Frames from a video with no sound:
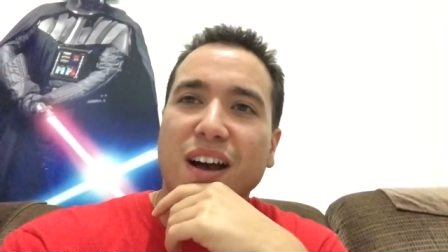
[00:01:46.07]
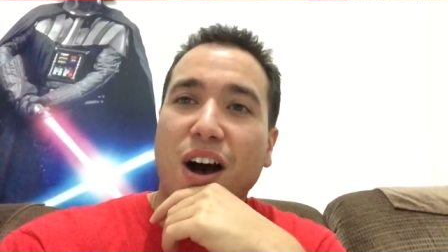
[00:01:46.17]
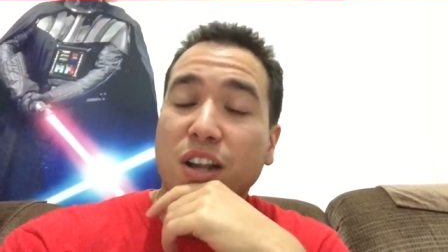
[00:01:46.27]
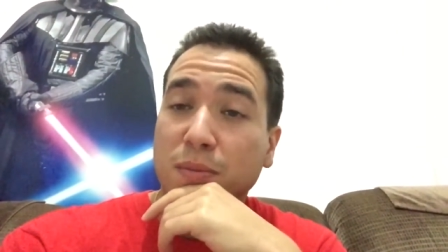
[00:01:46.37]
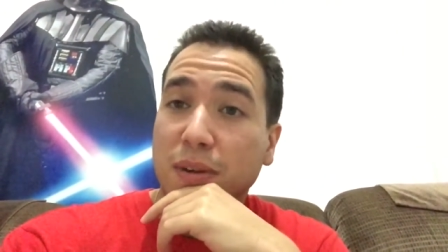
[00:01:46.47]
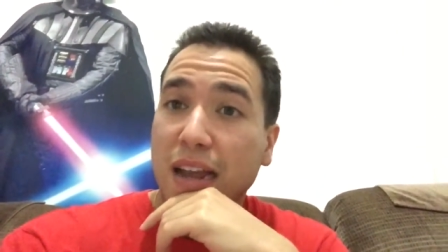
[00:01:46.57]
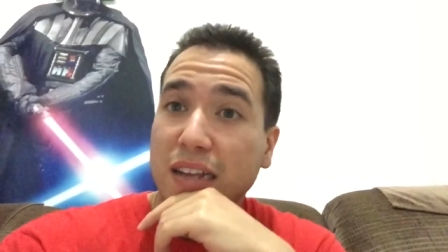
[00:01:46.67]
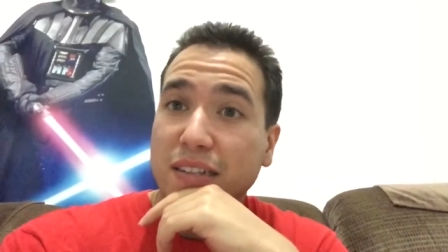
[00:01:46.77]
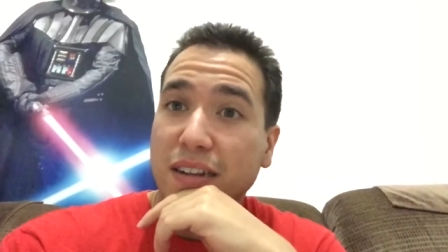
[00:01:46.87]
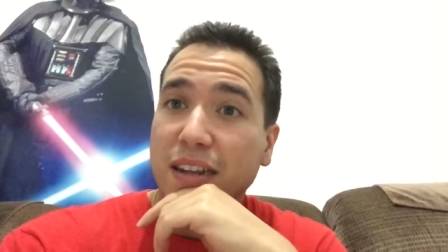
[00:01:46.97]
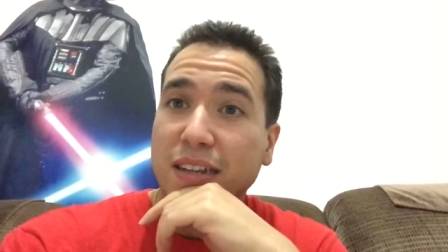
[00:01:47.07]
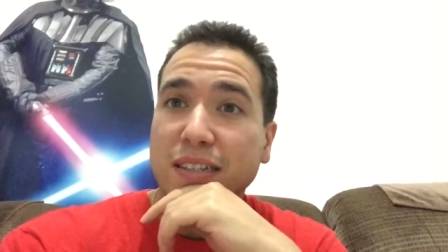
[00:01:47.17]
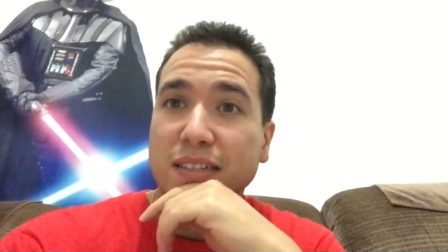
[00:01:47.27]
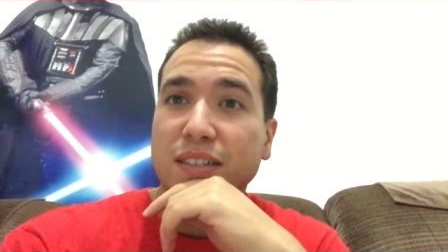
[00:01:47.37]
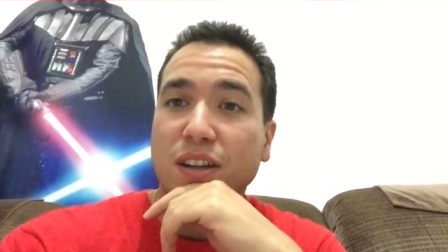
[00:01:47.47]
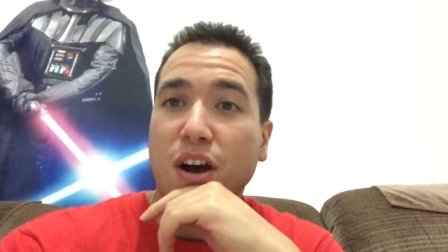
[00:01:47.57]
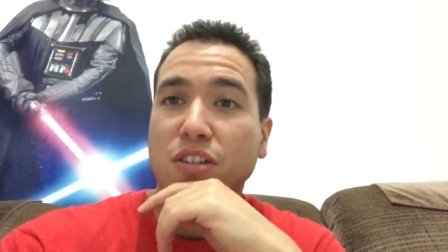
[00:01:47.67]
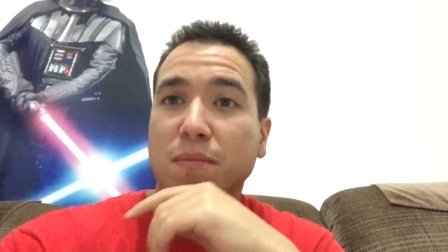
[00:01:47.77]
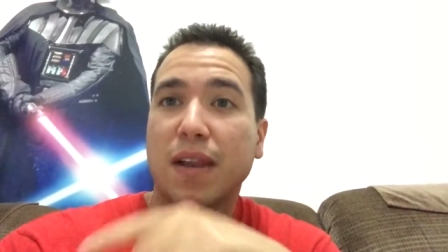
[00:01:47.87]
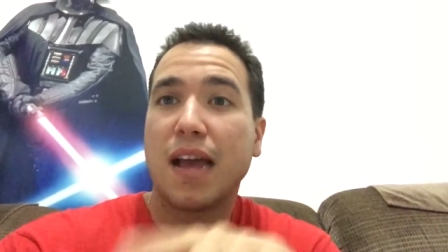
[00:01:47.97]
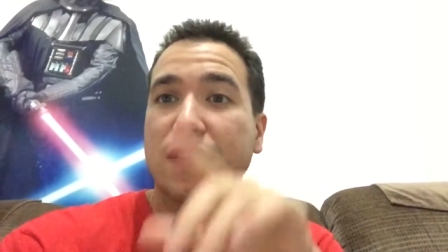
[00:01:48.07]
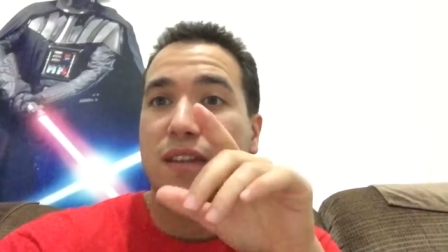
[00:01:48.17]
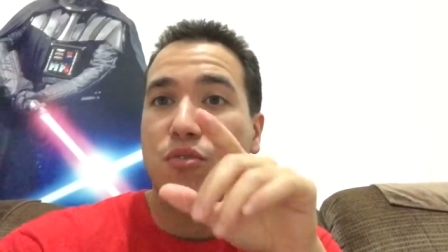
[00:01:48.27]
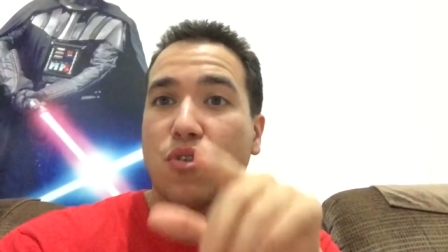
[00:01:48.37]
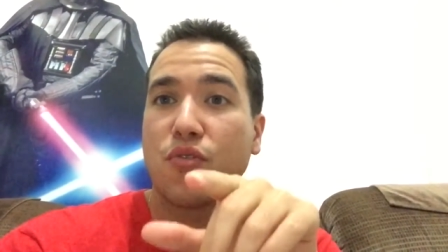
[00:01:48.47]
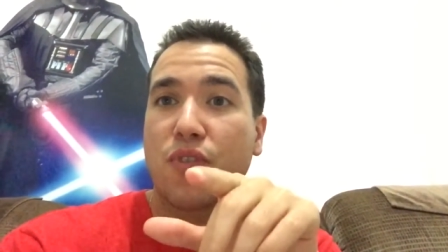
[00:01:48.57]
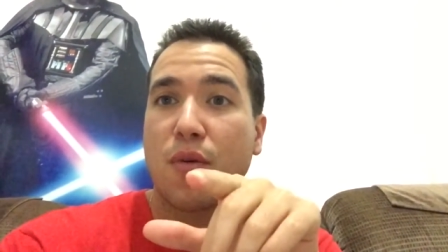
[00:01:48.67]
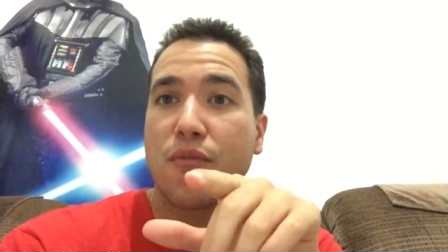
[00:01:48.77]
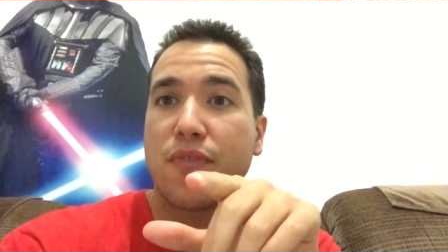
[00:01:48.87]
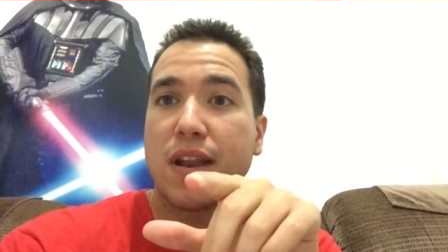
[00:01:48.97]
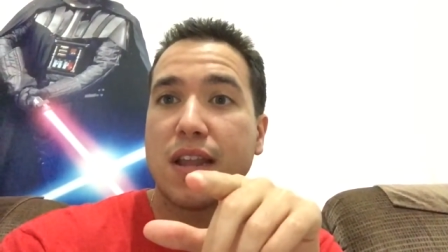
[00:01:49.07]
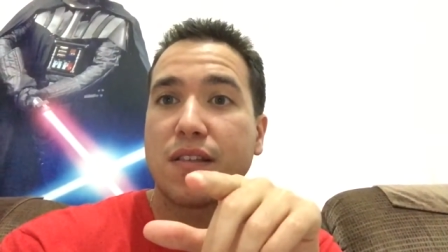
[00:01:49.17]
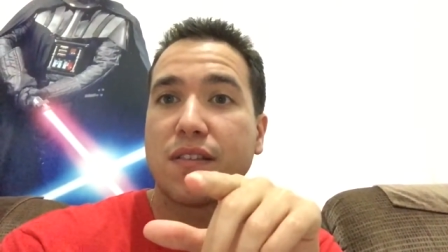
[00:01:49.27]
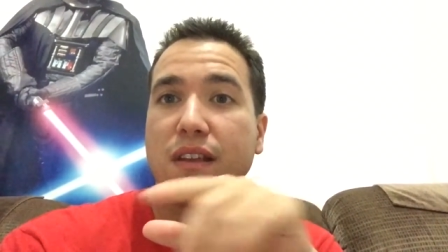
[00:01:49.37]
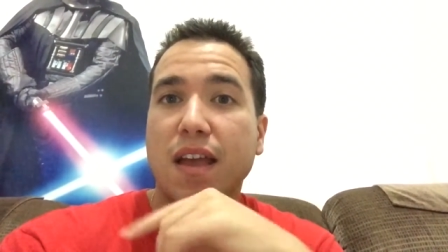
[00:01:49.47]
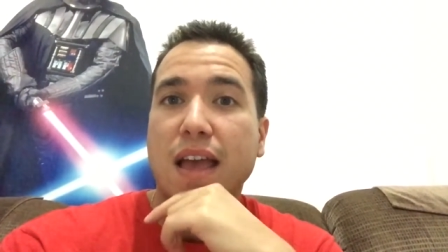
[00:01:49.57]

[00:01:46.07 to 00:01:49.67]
Awesome class today. Awesome class at 24 Hour Fitness